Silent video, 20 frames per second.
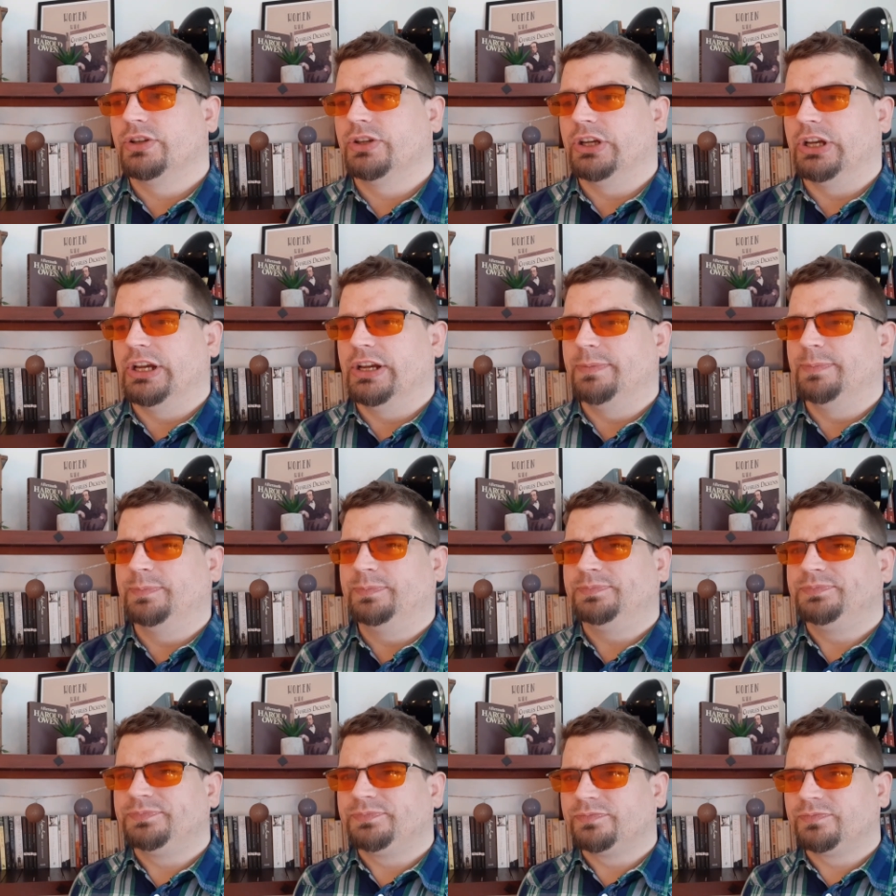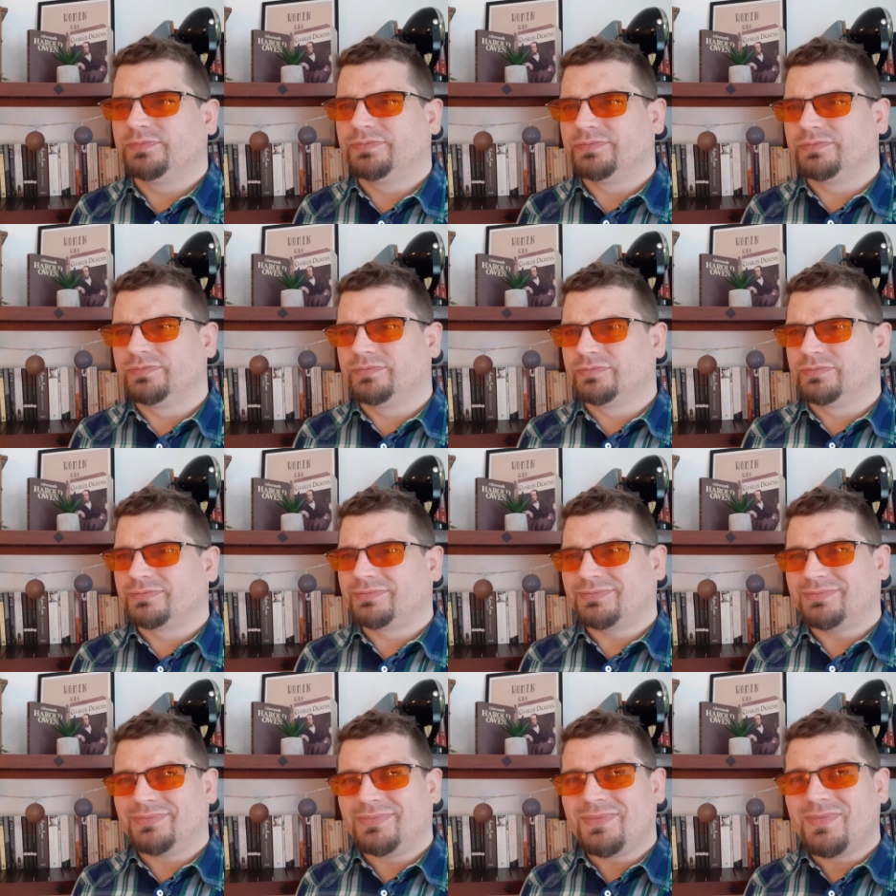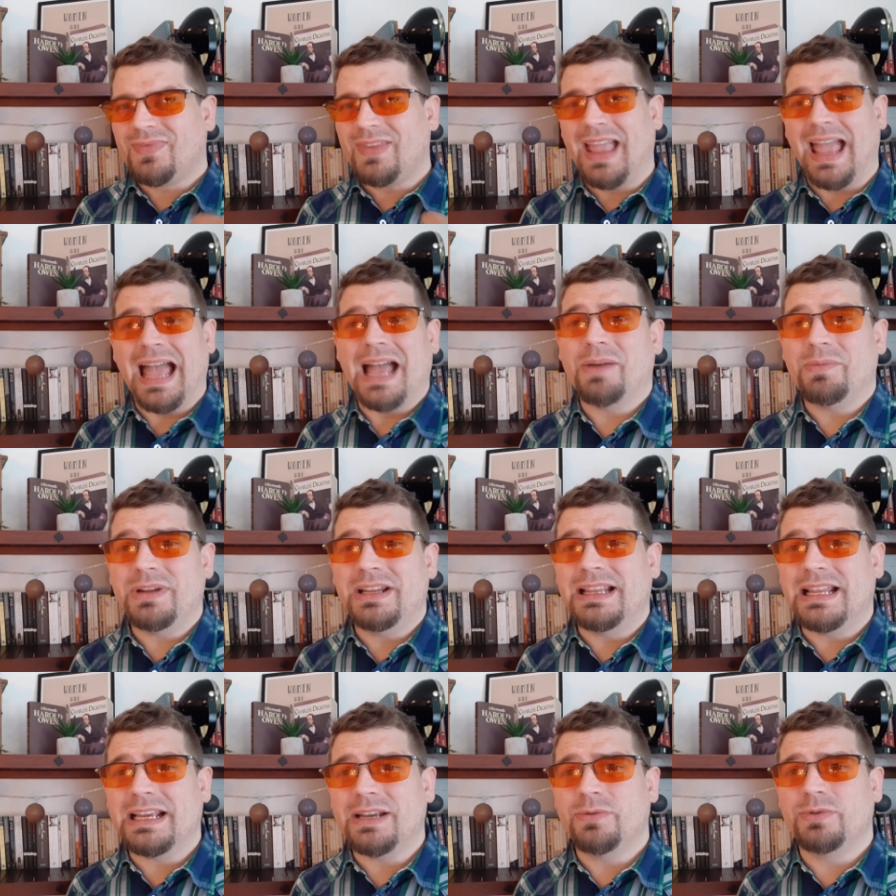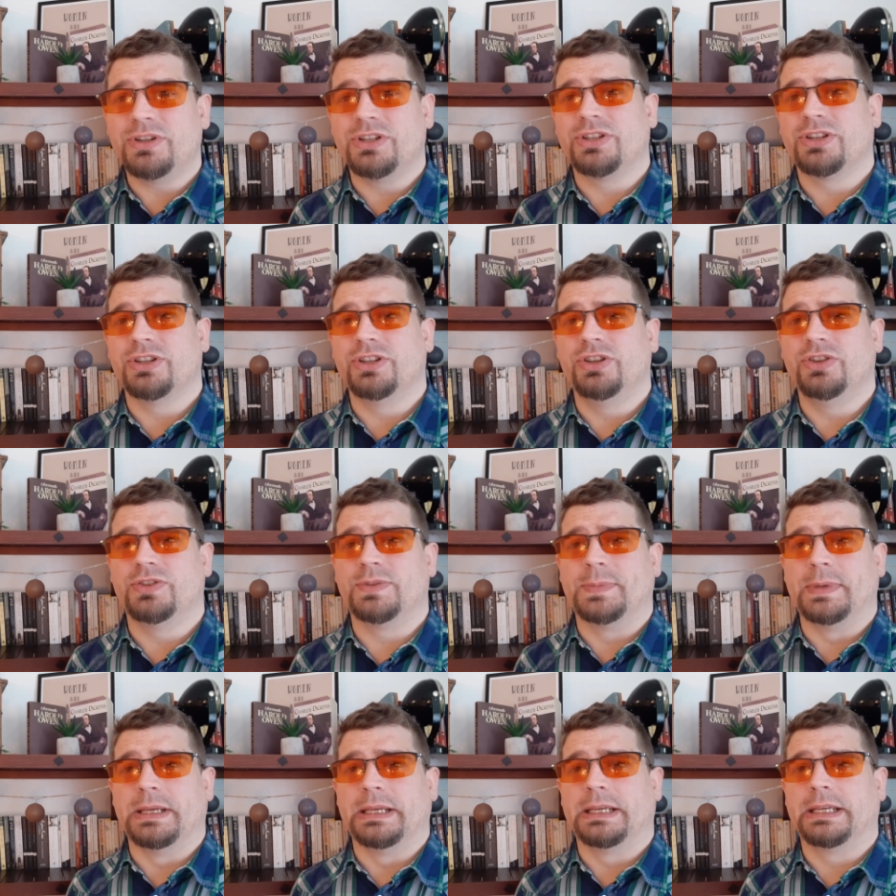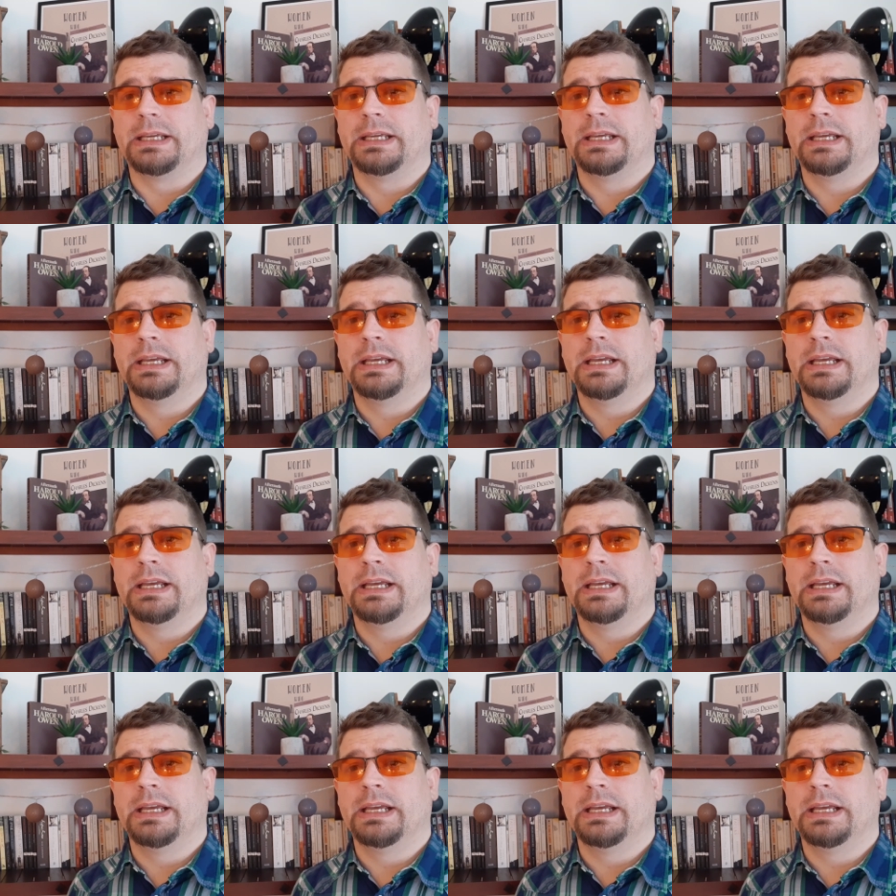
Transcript: How many languages can you speak?